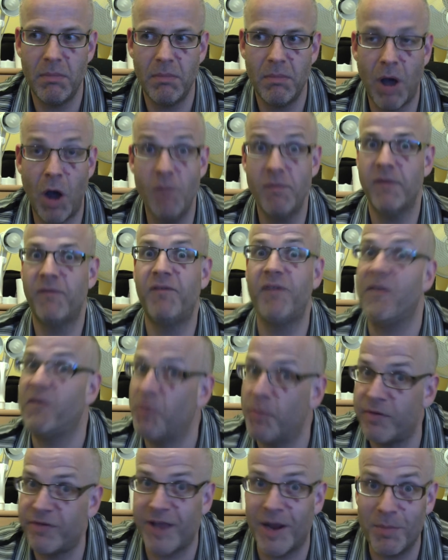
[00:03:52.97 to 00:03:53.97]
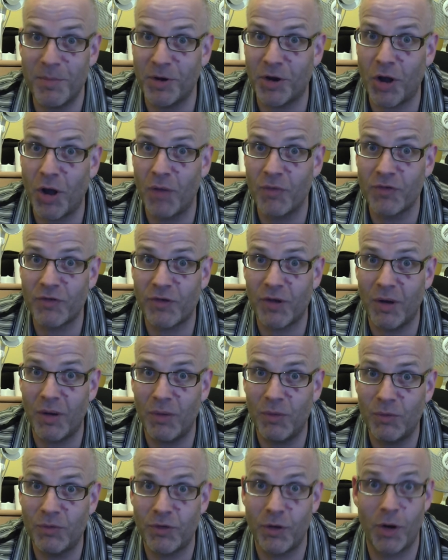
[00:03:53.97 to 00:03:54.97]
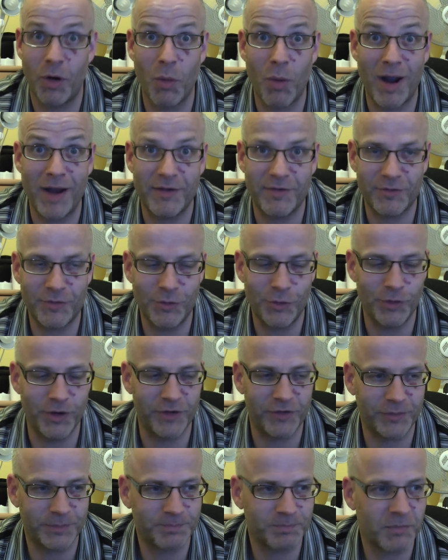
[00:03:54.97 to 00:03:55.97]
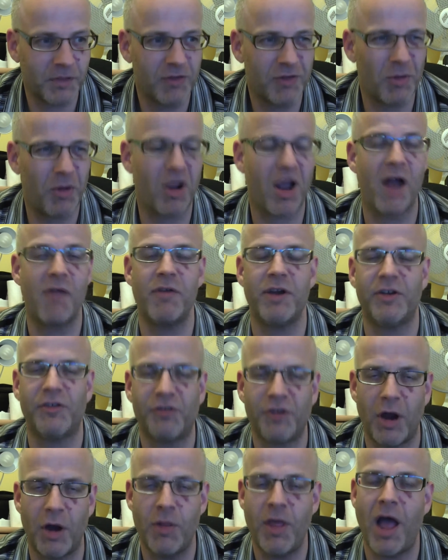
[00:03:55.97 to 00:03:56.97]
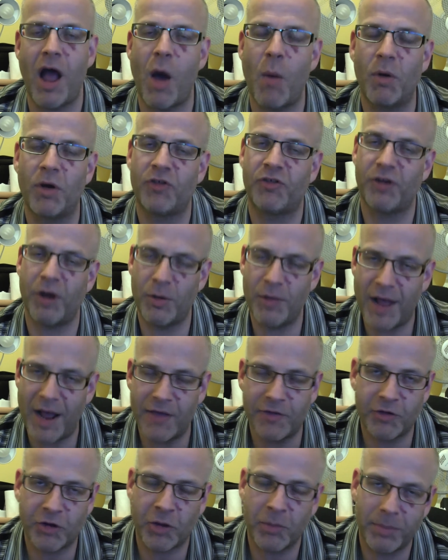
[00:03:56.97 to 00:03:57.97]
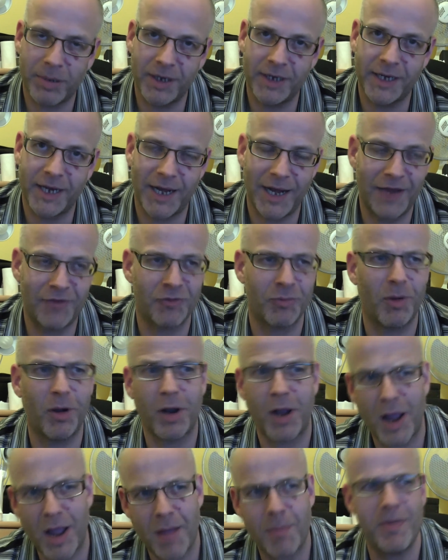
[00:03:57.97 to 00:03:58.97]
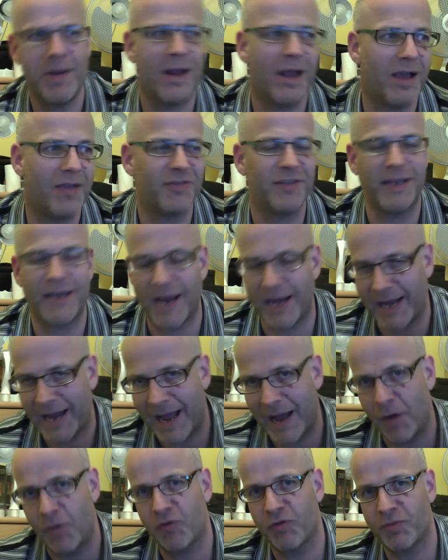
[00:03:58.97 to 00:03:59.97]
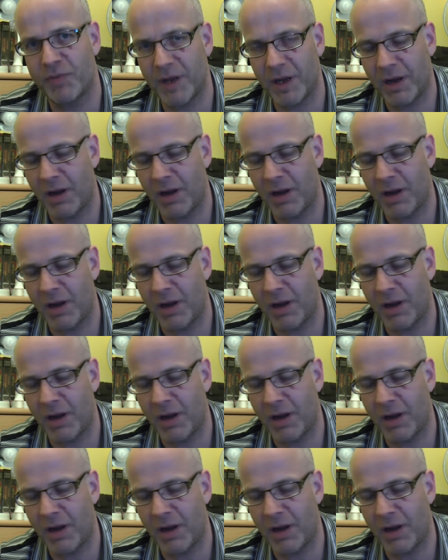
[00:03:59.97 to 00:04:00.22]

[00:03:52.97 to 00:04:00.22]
Over 50% of my consoles are away in storage, so I can't really show that. I want to show that as a complete collection, but I can't be asked to get it out from the